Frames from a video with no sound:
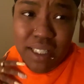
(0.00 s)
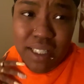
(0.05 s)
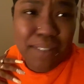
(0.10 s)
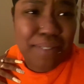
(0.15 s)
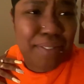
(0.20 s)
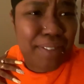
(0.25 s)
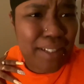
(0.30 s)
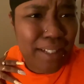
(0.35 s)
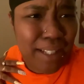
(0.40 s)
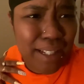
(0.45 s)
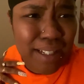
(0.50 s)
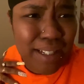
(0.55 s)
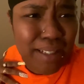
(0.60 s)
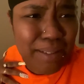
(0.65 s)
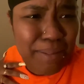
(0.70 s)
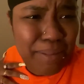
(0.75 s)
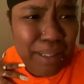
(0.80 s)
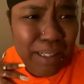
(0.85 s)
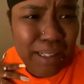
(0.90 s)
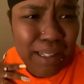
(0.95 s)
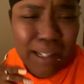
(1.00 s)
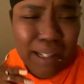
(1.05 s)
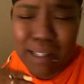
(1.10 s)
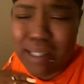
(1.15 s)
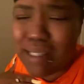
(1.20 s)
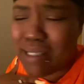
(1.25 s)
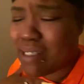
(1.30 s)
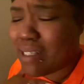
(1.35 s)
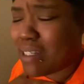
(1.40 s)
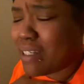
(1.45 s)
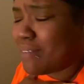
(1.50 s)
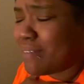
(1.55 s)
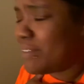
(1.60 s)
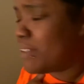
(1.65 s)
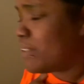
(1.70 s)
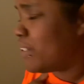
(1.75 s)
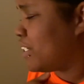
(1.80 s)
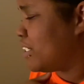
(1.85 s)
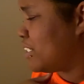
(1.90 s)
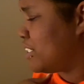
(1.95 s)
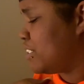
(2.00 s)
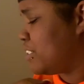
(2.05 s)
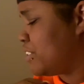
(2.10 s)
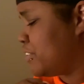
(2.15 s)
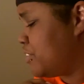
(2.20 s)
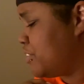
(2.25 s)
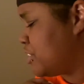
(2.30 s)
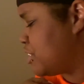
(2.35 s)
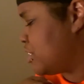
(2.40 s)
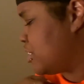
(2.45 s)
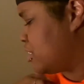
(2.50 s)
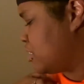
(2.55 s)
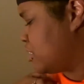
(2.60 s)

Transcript: It feel like it's been a long ass day, even though I didn't do shit.